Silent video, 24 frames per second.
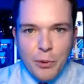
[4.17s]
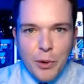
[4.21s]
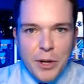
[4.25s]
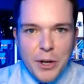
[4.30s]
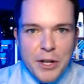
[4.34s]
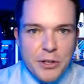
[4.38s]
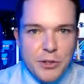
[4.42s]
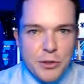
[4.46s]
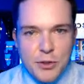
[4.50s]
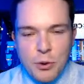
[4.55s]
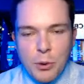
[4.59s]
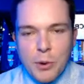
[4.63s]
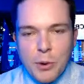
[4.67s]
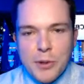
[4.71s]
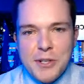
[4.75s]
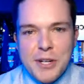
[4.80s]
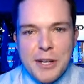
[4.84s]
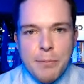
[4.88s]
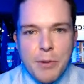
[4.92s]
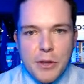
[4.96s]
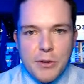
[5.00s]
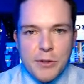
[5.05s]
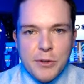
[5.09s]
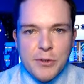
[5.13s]
42 Storm
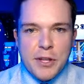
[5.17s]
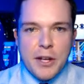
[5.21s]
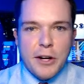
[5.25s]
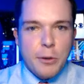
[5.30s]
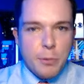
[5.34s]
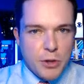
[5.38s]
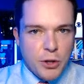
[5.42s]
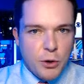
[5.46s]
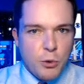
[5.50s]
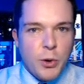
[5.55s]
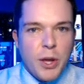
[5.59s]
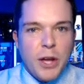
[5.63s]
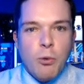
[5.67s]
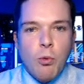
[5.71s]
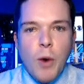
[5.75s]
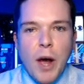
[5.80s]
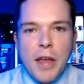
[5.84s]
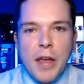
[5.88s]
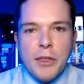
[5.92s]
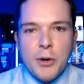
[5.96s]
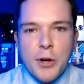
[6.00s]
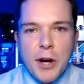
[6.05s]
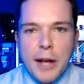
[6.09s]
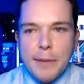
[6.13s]
Team Weather Center with a quick
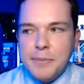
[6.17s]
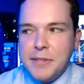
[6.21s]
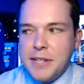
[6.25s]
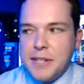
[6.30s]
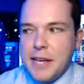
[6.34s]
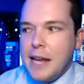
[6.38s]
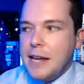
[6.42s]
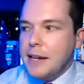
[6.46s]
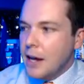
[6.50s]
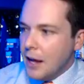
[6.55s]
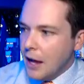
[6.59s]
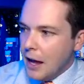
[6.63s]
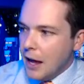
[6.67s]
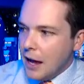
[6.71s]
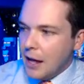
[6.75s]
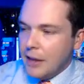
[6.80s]
weather update.